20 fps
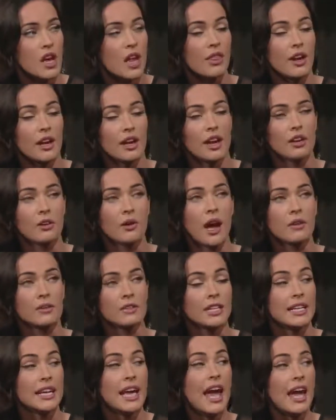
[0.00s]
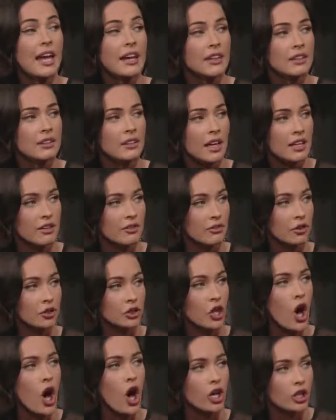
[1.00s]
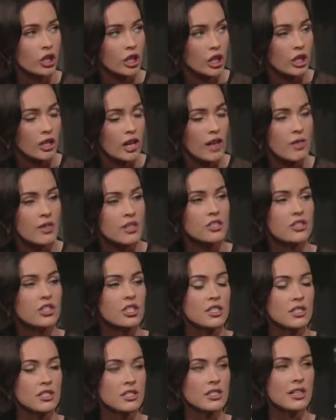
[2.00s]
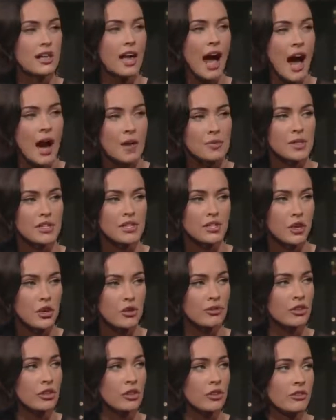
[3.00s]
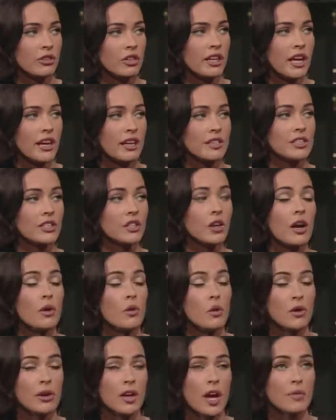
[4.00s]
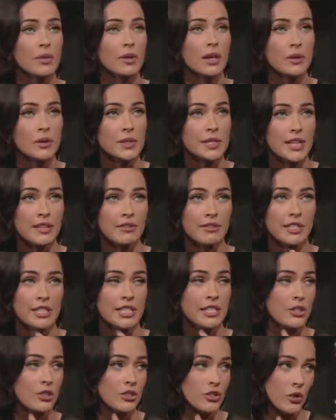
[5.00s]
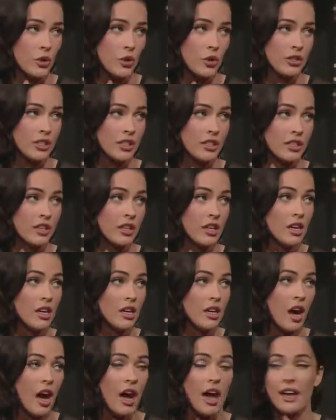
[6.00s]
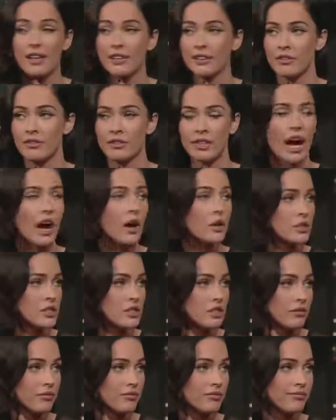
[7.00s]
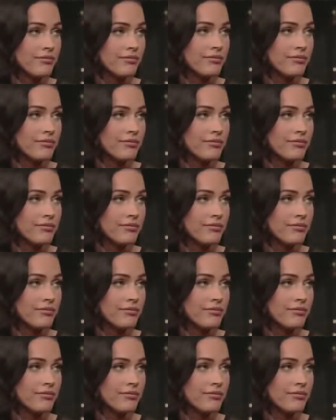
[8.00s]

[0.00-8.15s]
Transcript: and then I got grounded again, like for longer. And this just happened over and over again until I woke up and I was 17 years old, and I hadn't left the house in